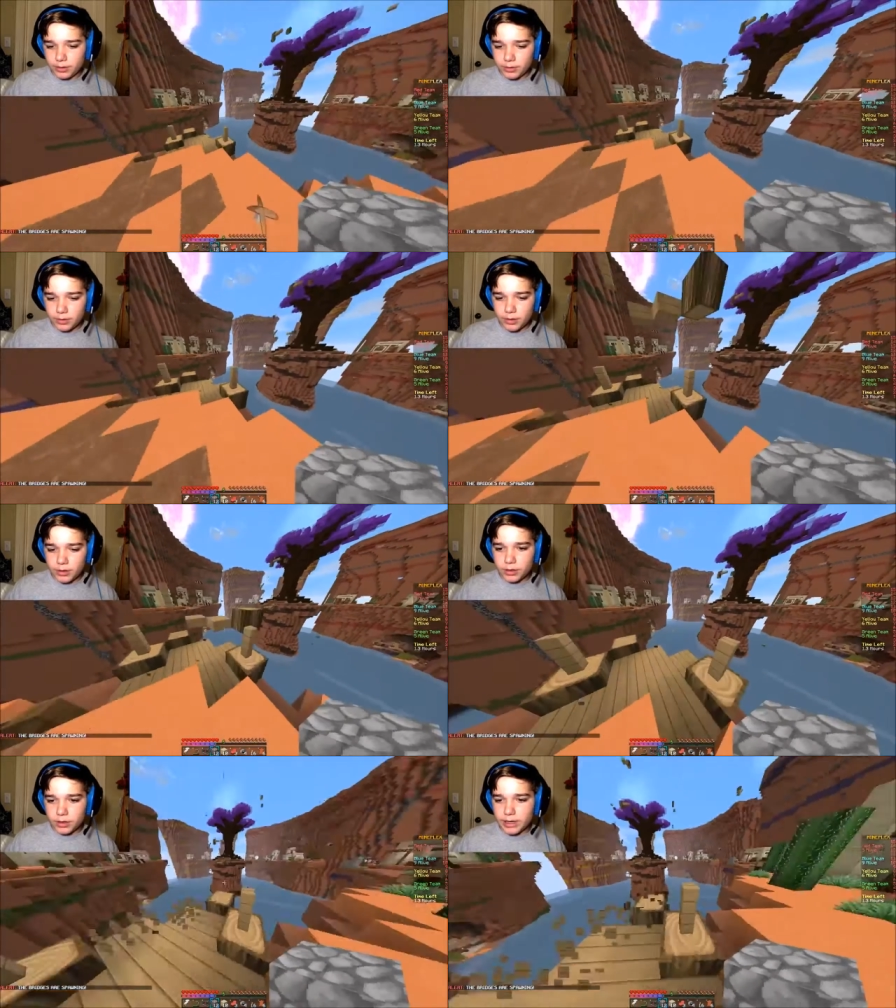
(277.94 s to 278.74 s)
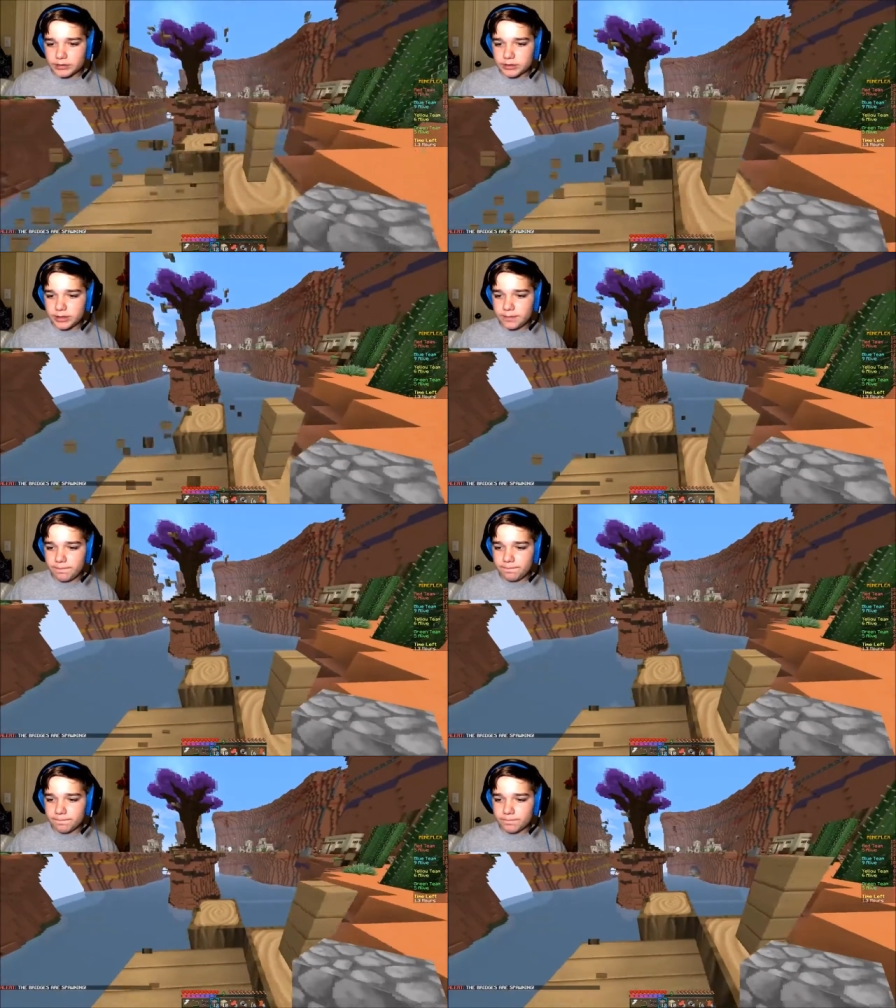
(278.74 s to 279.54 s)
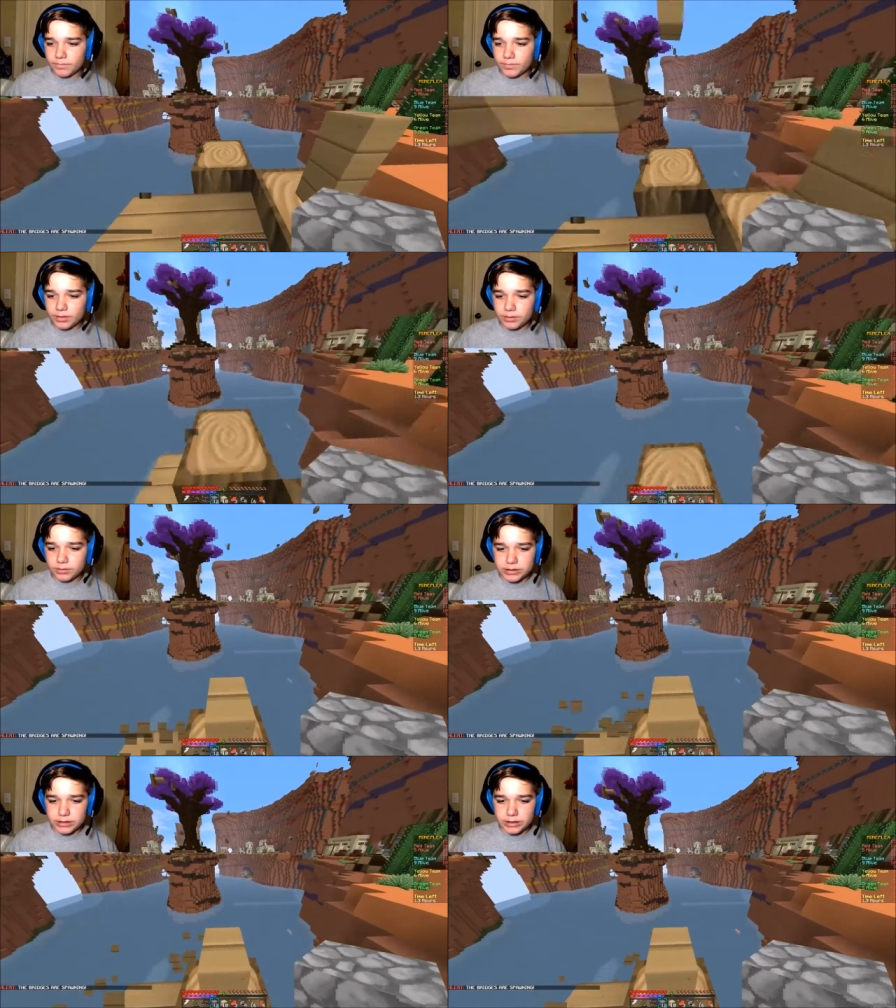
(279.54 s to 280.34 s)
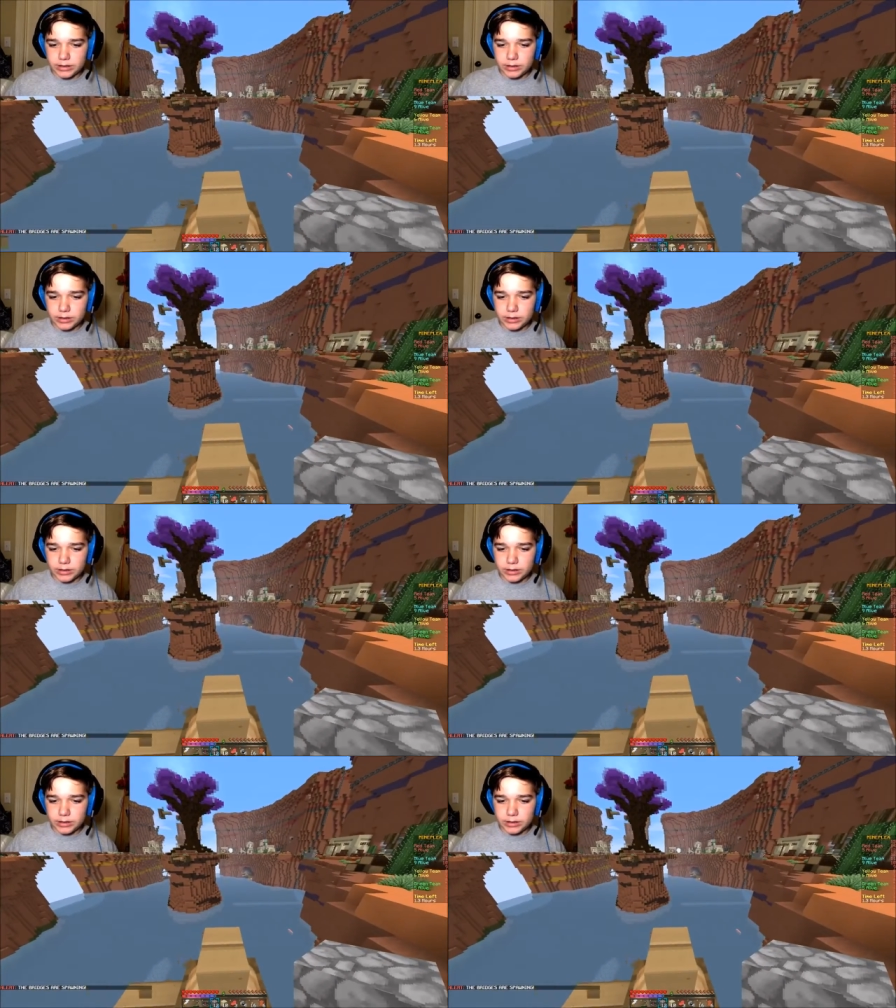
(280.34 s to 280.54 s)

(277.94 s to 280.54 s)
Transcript: There. Actually, let's see.